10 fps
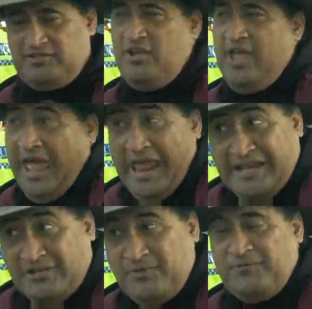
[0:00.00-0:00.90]

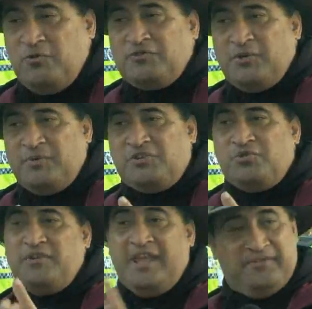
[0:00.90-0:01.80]
and we've also
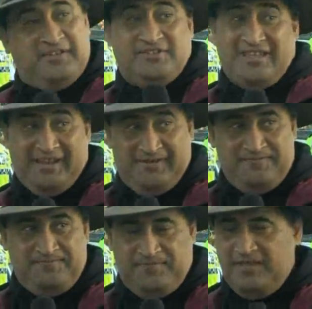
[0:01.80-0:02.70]
enjoyed having a say
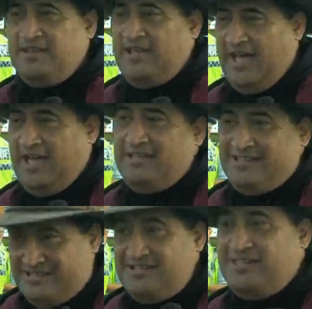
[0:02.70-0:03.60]

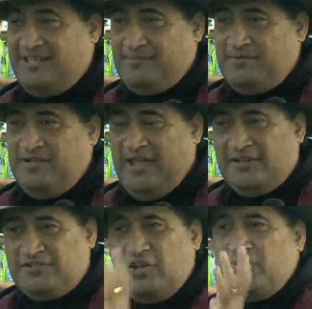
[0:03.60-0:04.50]
in them. And
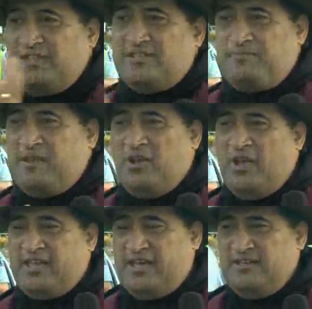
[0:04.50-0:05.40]
so there's been
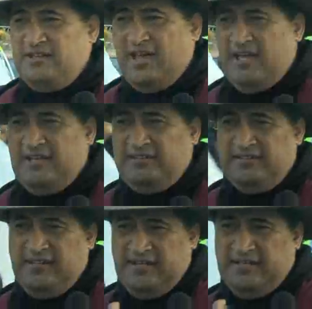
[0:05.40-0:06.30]
like
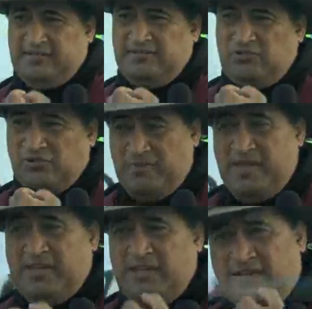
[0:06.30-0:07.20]
to me, it